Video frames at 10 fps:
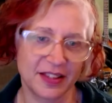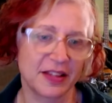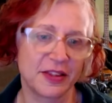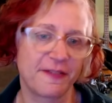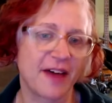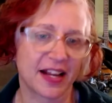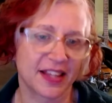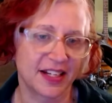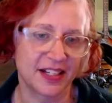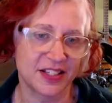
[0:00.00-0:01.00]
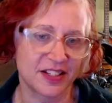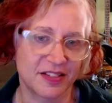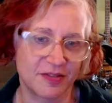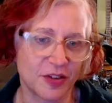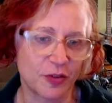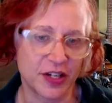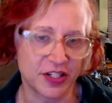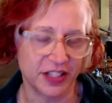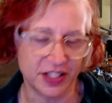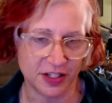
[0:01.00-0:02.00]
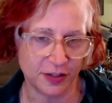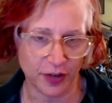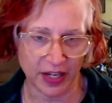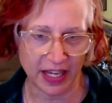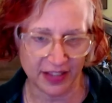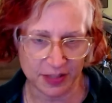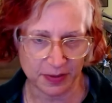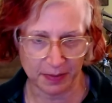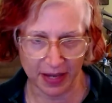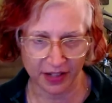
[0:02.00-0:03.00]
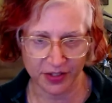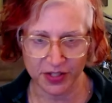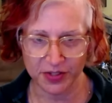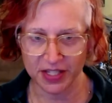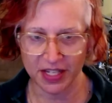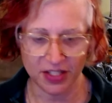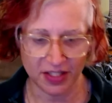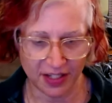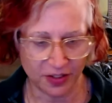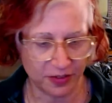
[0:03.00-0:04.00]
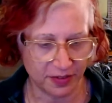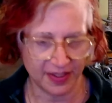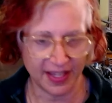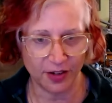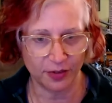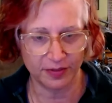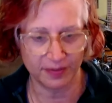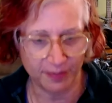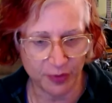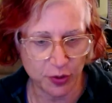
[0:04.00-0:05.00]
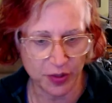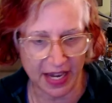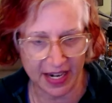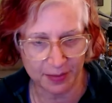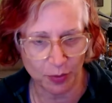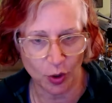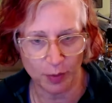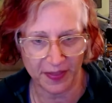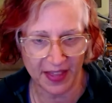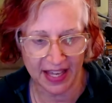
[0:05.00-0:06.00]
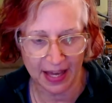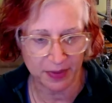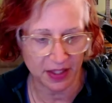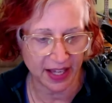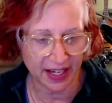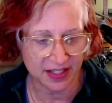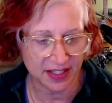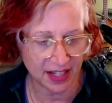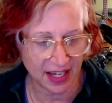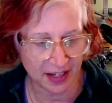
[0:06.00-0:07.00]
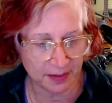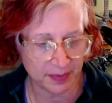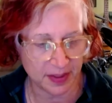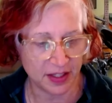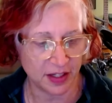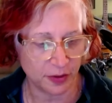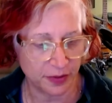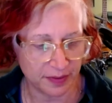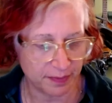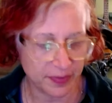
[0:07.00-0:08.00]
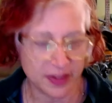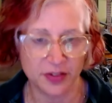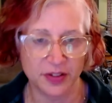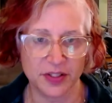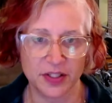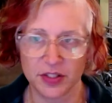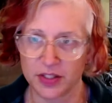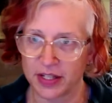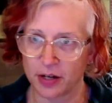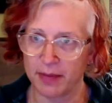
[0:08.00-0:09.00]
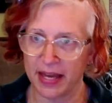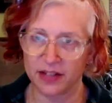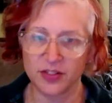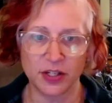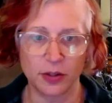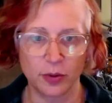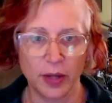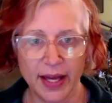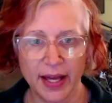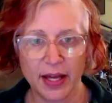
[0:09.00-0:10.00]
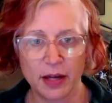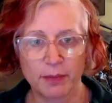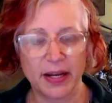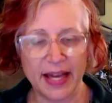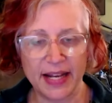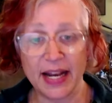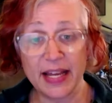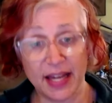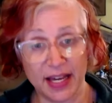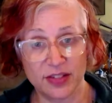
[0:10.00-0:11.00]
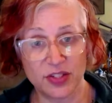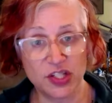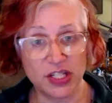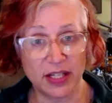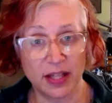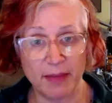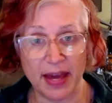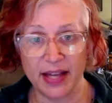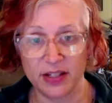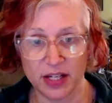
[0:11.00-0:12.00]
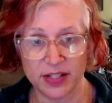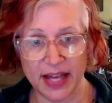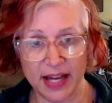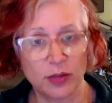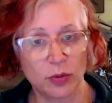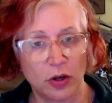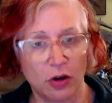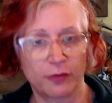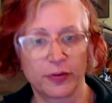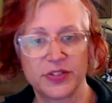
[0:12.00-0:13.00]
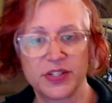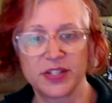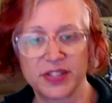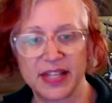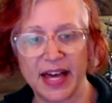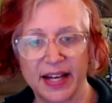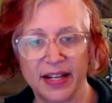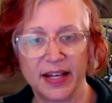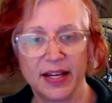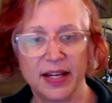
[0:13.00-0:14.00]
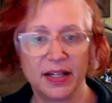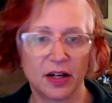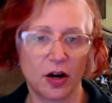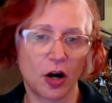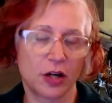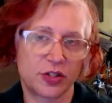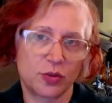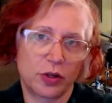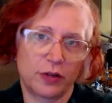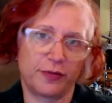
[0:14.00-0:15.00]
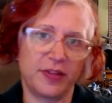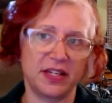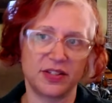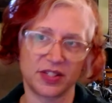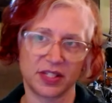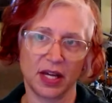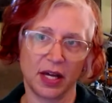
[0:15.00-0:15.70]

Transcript: the fact that it's originally stood for Gay and Lesbian Medical Association, they don't, they don't do that anymore, but they kept the legacy name, you know, these are decisions that are made. So, but in any case, GLMA does annual conferences that are sort of these,